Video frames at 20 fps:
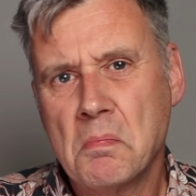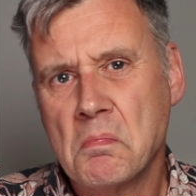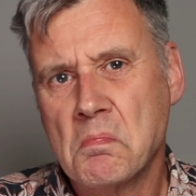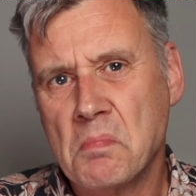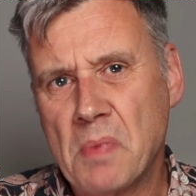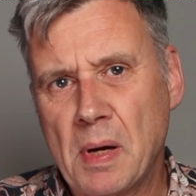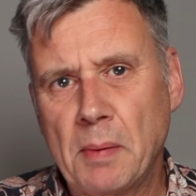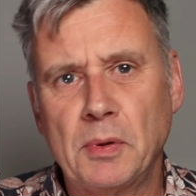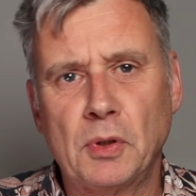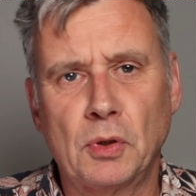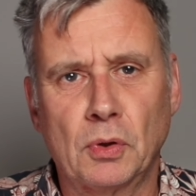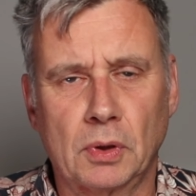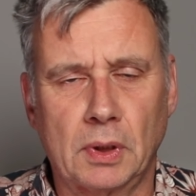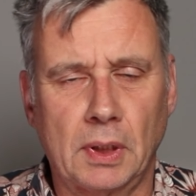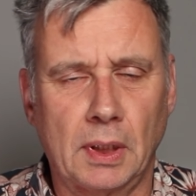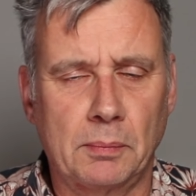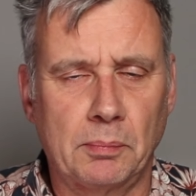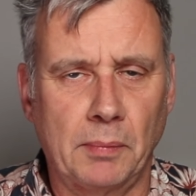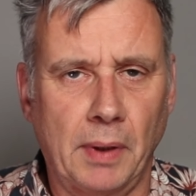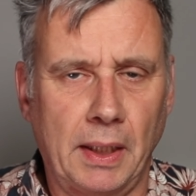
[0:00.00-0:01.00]
Maybe not
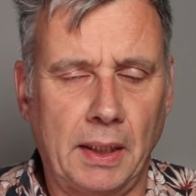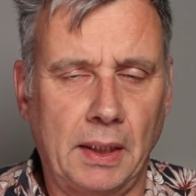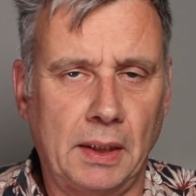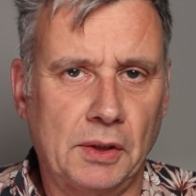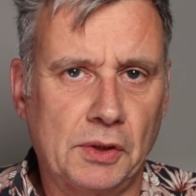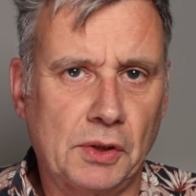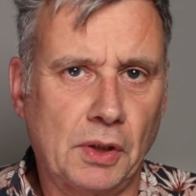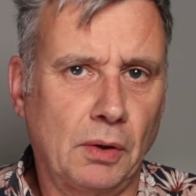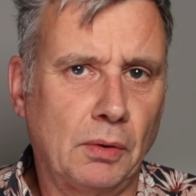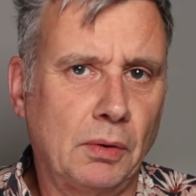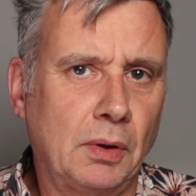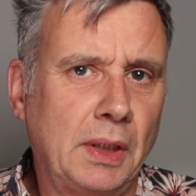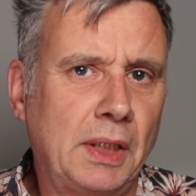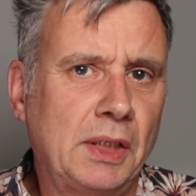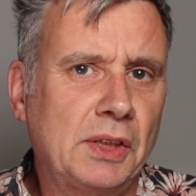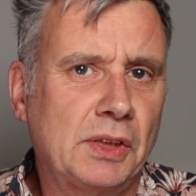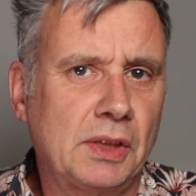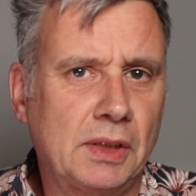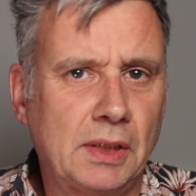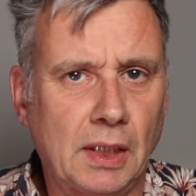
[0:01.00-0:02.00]
that many. So
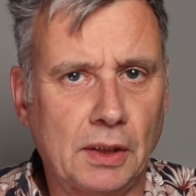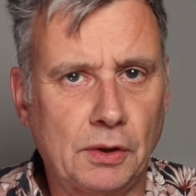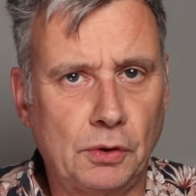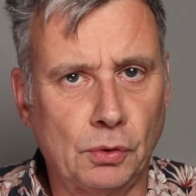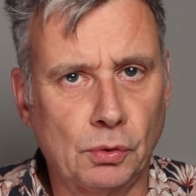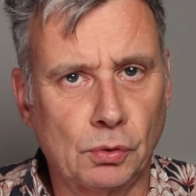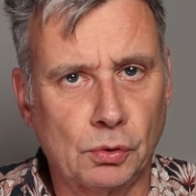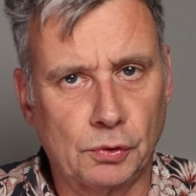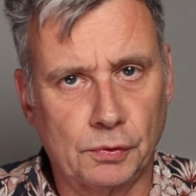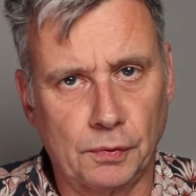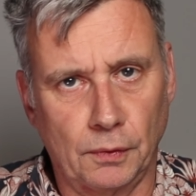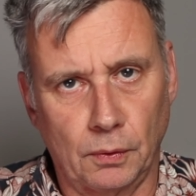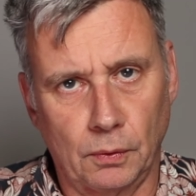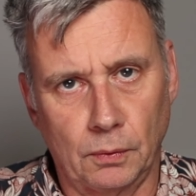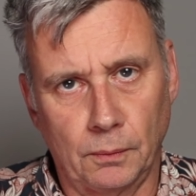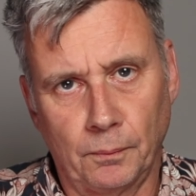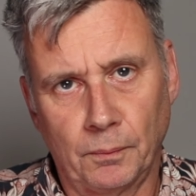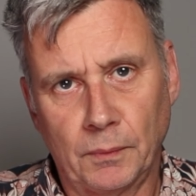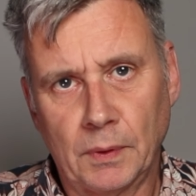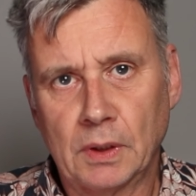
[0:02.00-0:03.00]
is it that
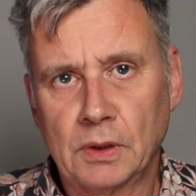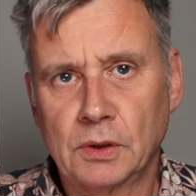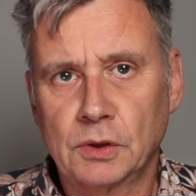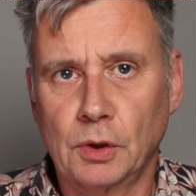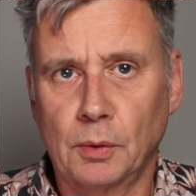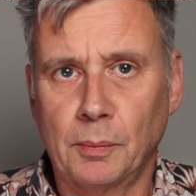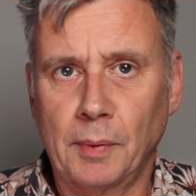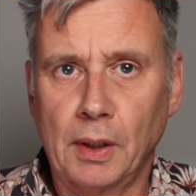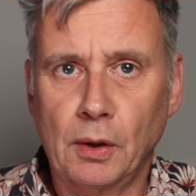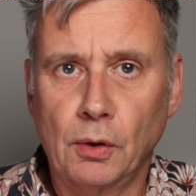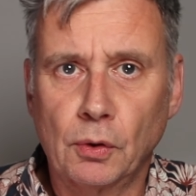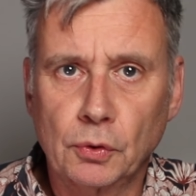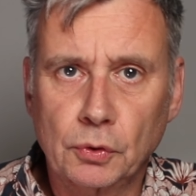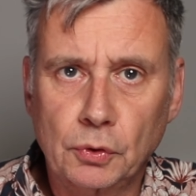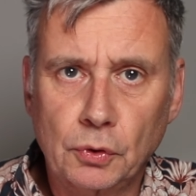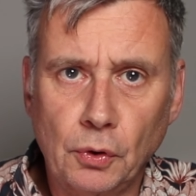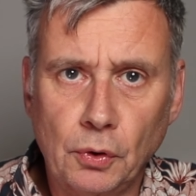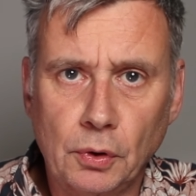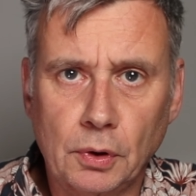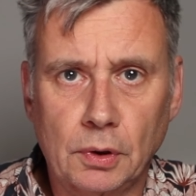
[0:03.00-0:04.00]
useful? So my
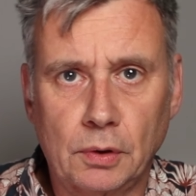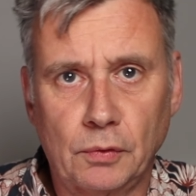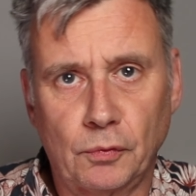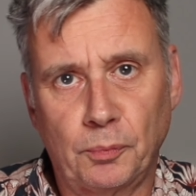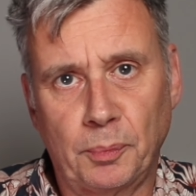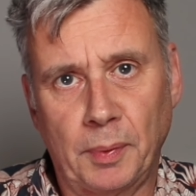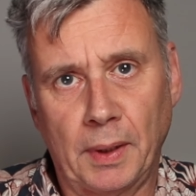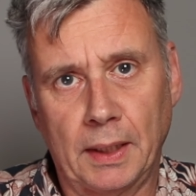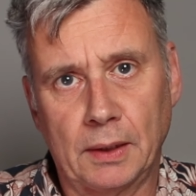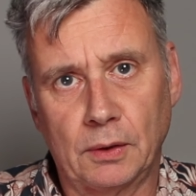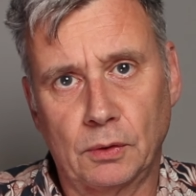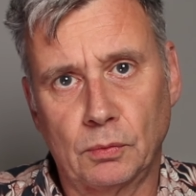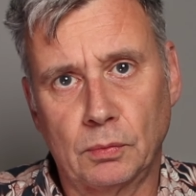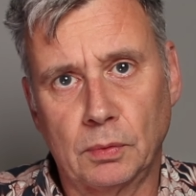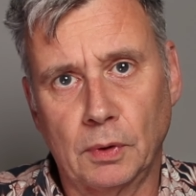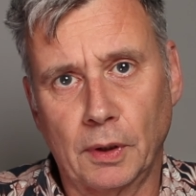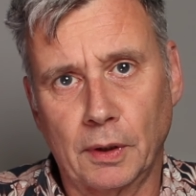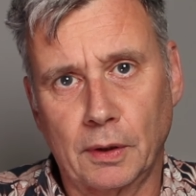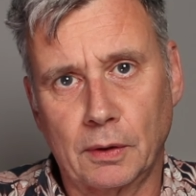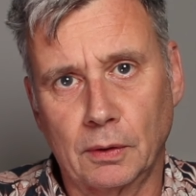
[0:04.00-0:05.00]
alternative plan to
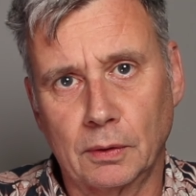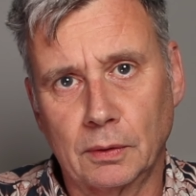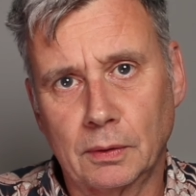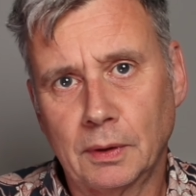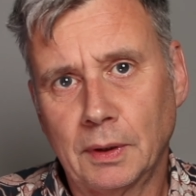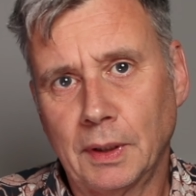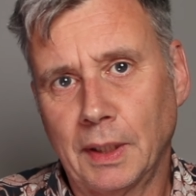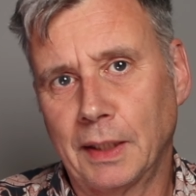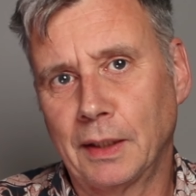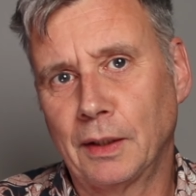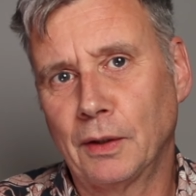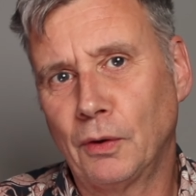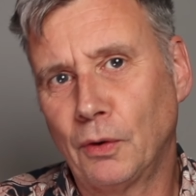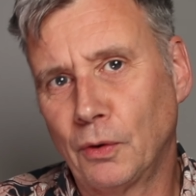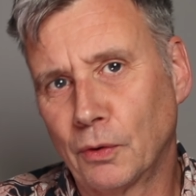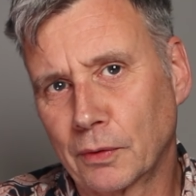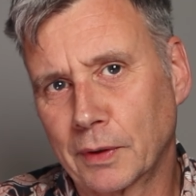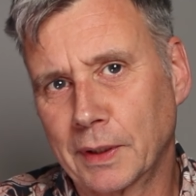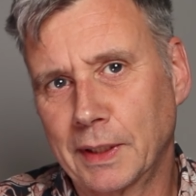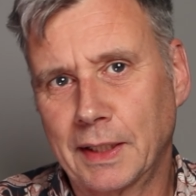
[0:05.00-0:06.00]
work on, and I
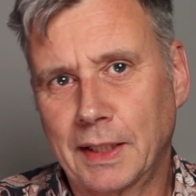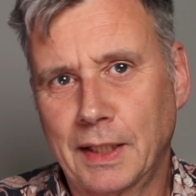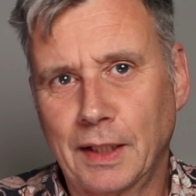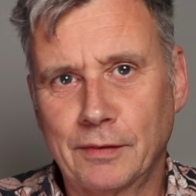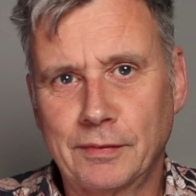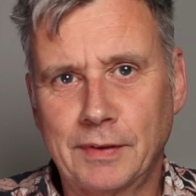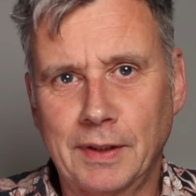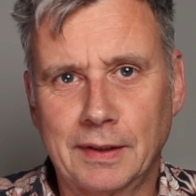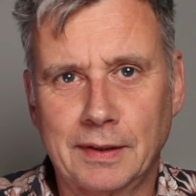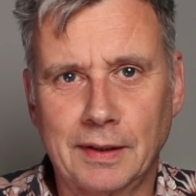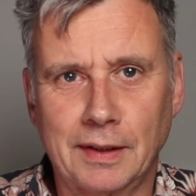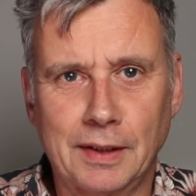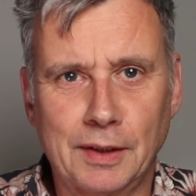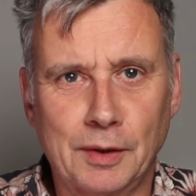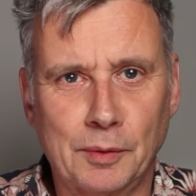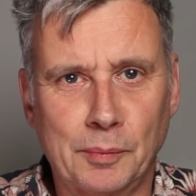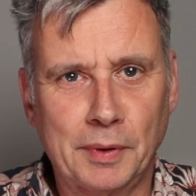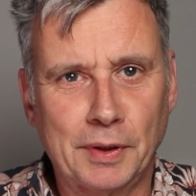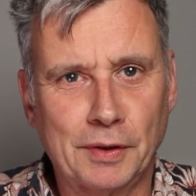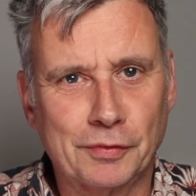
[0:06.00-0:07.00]
already gave that a
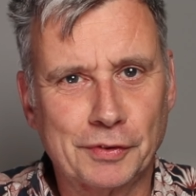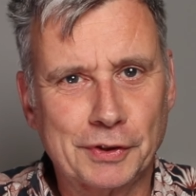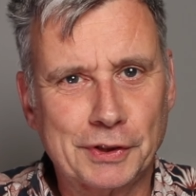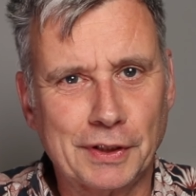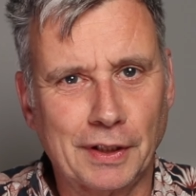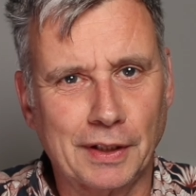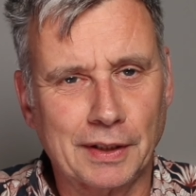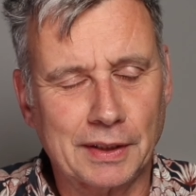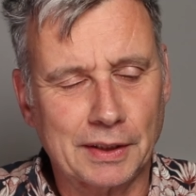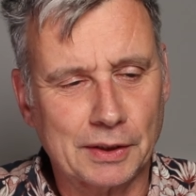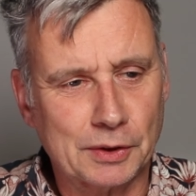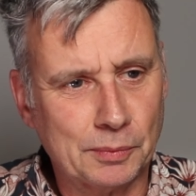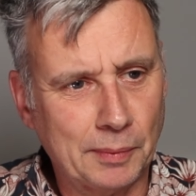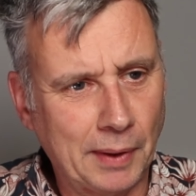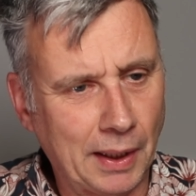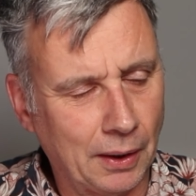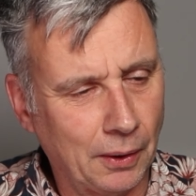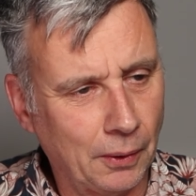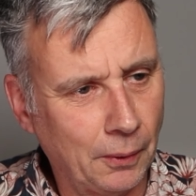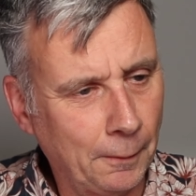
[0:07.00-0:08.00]
little of a start as
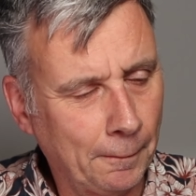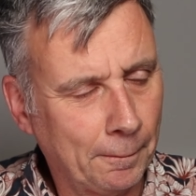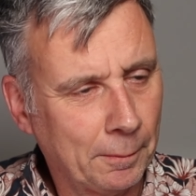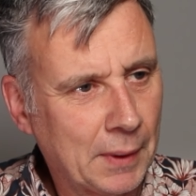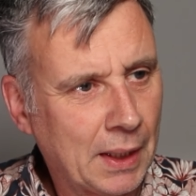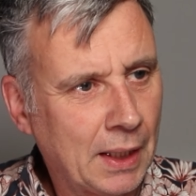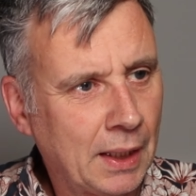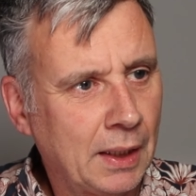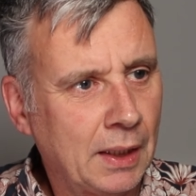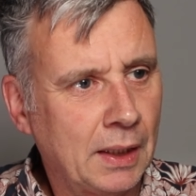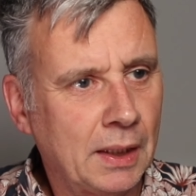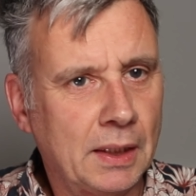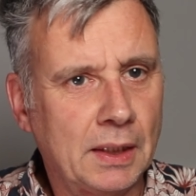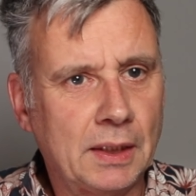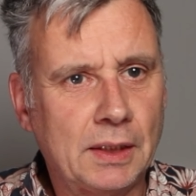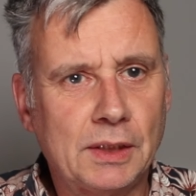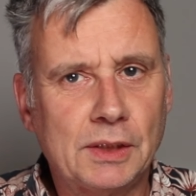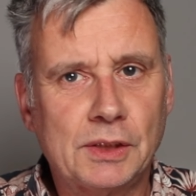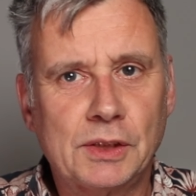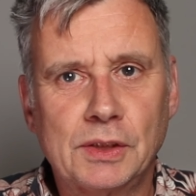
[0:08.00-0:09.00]
well,
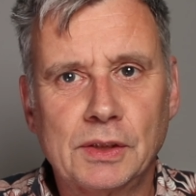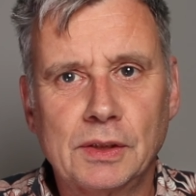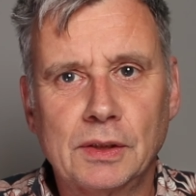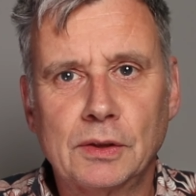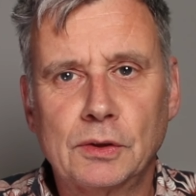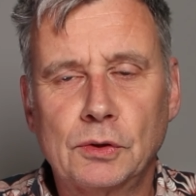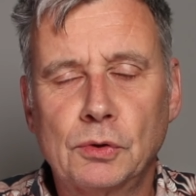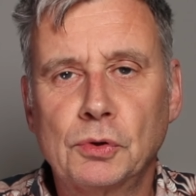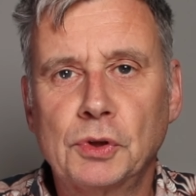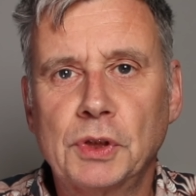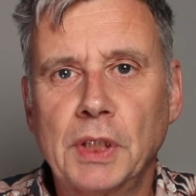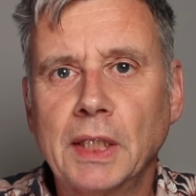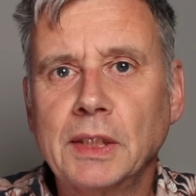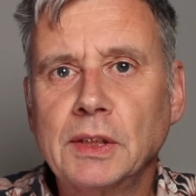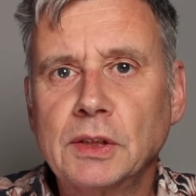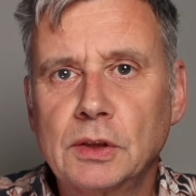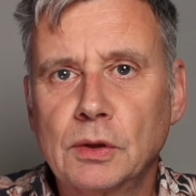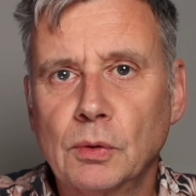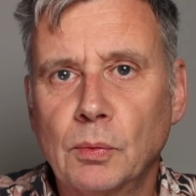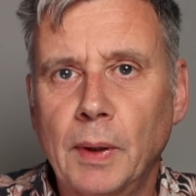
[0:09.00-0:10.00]
is to
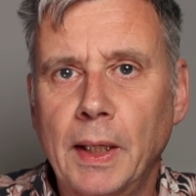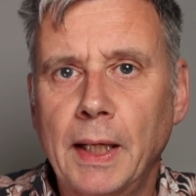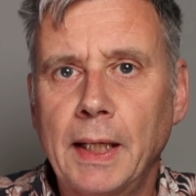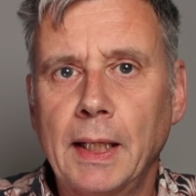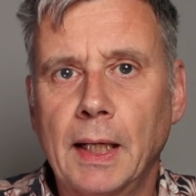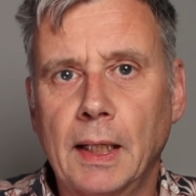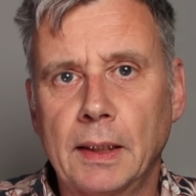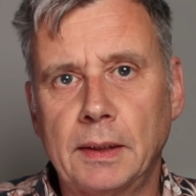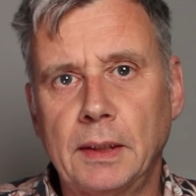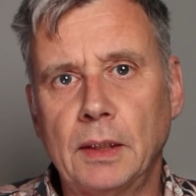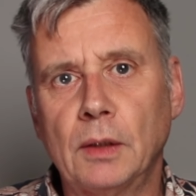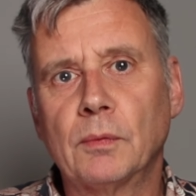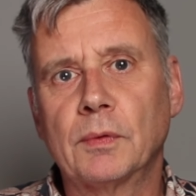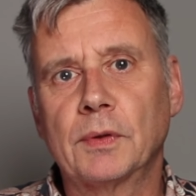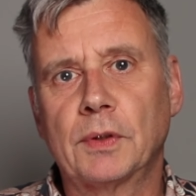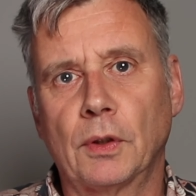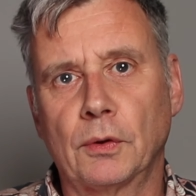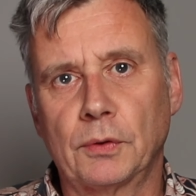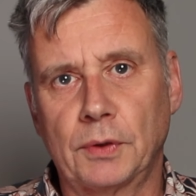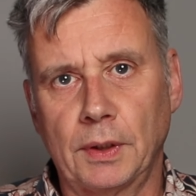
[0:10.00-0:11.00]
change the way I deal
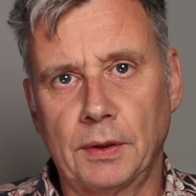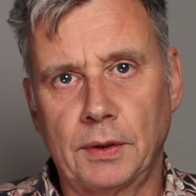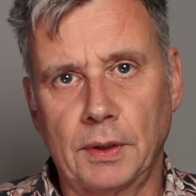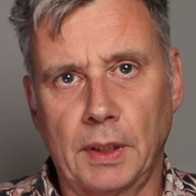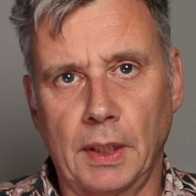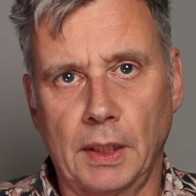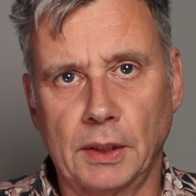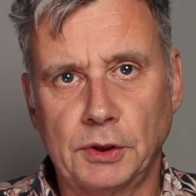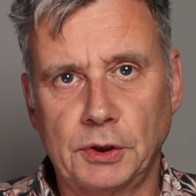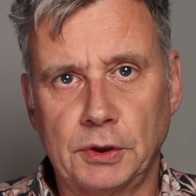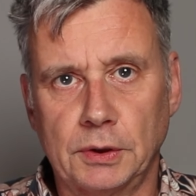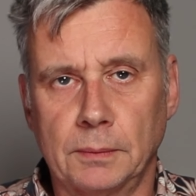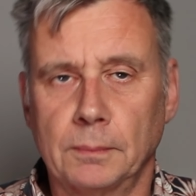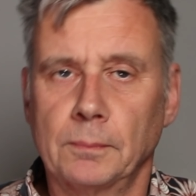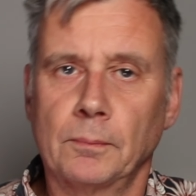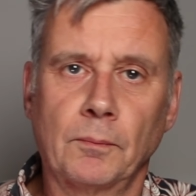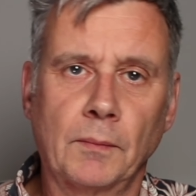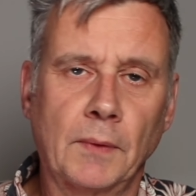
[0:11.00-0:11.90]
with authentication.